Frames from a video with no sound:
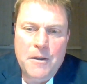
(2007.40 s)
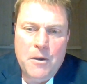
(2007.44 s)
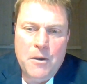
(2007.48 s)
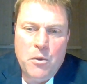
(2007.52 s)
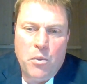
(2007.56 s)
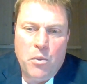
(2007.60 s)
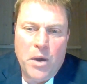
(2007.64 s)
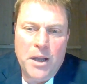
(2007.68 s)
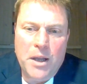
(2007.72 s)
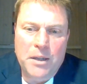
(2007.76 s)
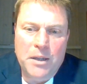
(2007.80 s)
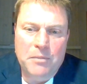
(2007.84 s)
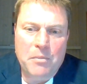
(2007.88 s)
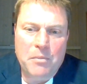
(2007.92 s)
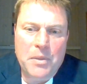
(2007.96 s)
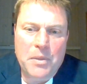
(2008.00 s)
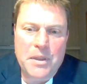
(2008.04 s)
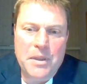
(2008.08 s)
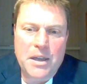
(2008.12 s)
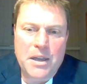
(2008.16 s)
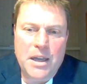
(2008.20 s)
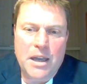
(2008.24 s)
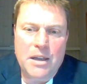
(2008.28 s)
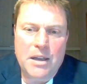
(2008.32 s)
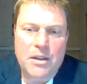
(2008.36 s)
Well,
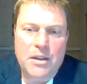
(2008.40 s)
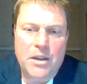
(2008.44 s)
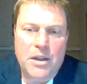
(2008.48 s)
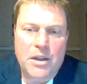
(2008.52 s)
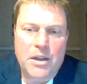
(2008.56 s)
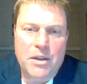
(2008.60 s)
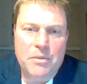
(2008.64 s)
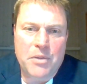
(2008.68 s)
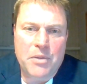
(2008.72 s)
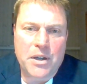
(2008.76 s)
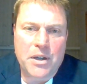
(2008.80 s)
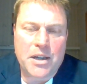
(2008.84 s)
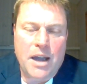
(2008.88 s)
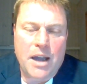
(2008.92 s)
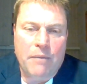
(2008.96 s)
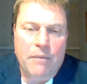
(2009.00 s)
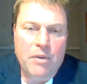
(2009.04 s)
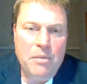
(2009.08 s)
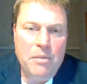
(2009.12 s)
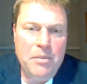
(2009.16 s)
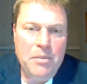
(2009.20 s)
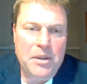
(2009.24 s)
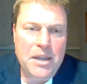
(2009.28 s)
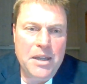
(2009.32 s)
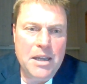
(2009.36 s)
the
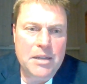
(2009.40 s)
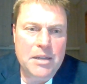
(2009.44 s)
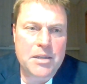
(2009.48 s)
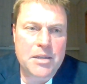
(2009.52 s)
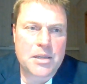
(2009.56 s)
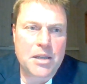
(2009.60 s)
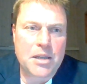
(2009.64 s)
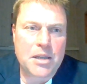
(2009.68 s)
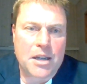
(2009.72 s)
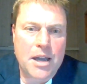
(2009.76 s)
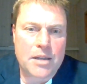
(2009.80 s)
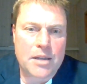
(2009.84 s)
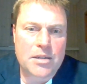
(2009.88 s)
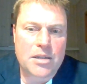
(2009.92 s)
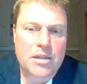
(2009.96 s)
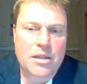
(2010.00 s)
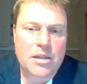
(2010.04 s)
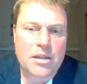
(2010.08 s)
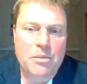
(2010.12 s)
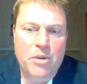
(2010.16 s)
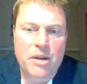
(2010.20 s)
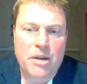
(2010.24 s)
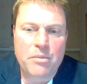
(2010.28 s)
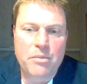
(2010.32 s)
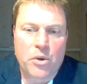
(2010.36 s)
government is the
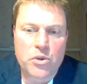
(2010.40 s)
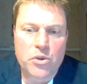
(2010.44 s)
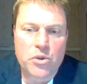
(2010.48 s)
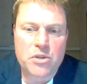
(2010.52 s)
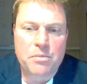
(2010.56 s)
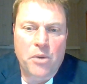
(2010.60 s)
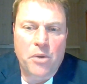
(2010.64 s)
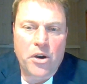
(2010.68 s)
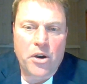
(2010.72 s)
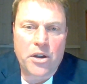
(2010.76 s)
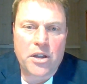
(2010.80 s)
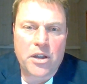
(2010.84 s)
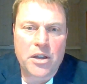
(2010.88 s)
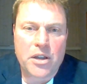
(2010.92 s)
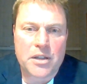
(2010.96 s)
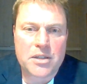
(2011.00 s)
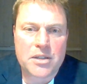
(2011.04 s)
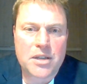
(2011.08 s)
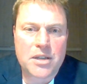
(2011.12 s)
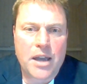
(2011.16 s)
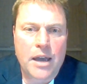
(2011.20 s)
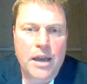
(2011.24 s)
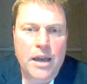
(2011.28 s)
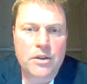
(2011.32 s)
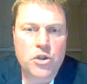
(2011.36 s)
customer in most
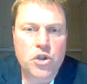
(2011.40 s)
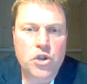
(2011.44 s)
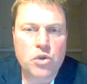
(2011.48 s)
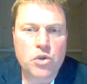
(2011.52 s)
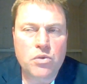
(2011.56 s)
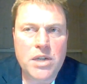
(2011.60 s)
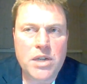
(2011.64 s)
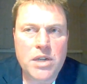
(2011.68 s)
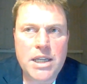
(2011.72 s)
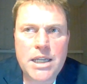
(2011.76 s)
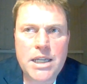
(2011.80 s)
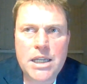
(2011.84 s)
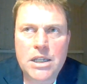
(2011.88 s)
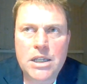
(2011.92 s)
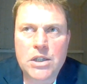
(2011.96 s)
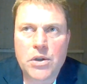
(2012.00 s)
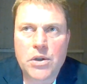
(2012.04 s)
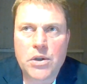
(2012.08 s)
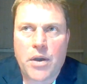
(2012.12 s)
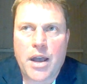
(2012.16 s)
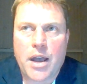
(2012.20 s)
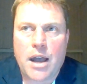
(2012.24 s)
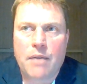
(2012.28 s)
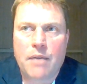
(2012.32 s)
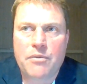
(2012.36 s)
markets, and you need to
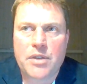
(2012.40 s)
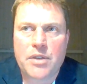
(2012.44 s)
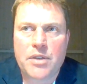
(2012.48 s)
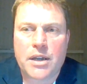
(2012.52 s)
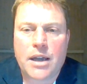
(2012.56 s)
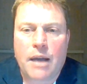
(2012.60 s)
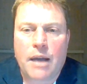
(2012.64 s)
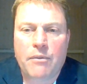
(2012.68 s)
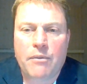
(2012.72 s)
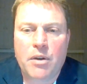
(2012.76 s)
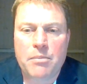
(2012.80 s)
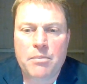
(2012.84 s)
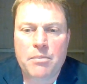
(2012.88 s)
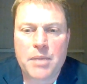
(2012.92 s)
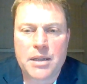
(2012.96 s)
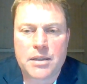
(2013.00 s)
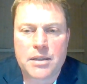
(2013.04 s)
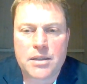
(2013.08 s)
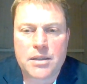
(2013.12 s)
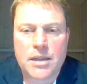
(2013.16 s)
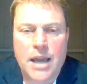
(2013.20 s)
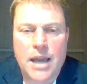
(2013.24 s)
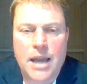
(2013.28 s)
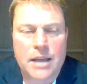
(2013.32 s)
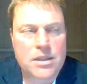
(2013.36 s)
have the
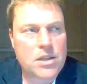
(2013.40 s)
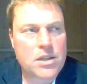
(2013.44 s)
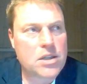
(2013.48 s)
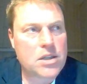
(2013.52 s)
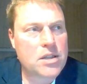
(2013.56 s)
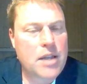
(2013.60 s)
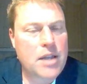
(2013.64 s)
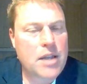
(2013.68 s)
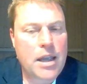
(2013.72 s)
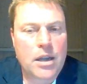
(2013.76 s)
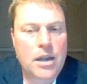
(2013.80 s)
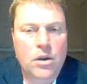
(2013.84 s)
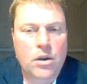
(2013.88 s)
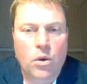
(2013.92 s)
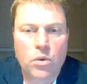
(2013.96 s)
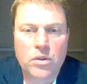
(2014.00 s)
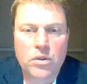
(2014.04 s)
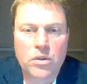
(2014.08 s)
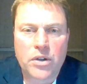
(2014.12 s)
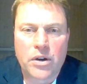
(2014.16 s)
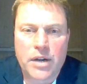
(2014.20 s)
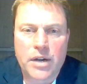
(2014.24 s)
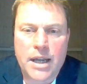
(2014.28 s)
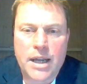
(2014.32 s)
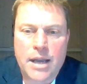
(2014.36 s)
government as a
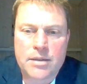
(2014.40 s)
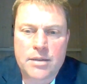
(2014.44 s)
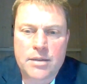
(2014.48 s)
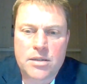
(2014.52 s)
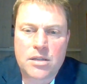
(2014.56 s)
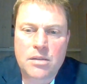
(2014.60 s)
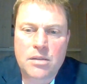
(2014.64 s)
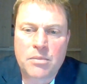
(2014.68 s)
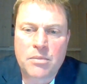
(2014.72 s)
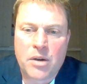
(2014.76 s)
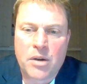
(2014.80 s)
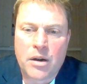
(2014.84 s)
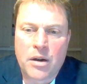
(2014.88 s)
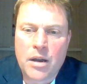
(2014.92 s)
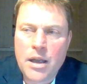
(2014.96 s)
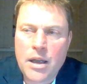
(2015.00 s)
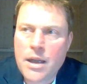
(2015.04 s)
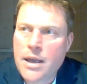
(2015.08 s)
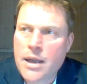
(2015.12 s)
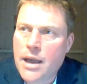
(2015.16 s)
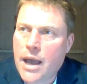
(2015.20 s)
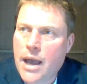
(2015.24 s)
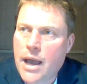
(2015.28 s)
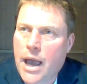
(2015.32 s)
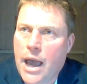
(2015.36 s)
stakeholder, customer,
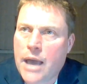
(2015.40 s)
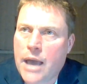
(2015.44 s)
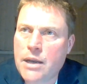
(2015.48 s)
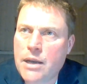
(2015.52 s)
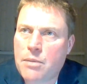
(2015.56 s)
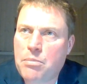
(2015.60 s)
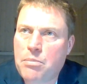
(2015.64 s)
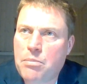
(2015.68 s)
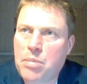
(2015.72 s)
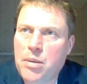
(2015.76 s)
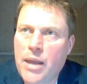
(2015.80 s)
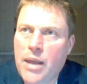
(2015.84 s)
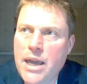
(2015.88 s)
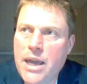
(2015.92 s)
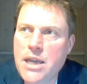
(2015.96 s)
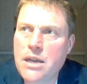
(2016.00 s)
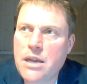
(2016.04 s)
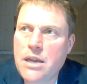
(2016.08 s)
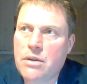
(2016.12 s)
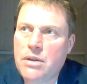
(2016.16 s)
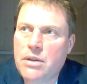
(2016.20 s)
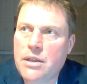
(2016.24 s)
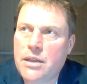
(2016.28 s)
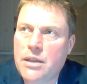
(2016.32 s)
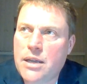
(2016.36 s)
and
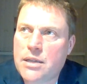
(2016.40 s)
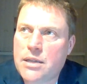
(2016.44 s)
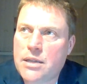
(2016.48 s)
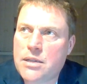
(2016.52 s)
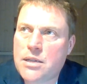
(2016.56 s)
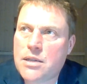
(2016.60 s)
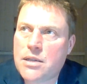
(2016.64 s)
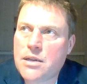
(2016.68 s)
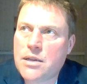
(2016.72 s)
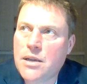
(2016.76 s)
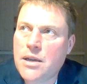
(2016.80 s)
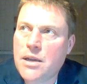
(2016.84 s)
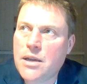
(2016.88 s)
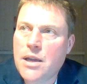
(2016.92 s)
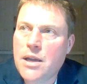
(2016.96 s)
player in this.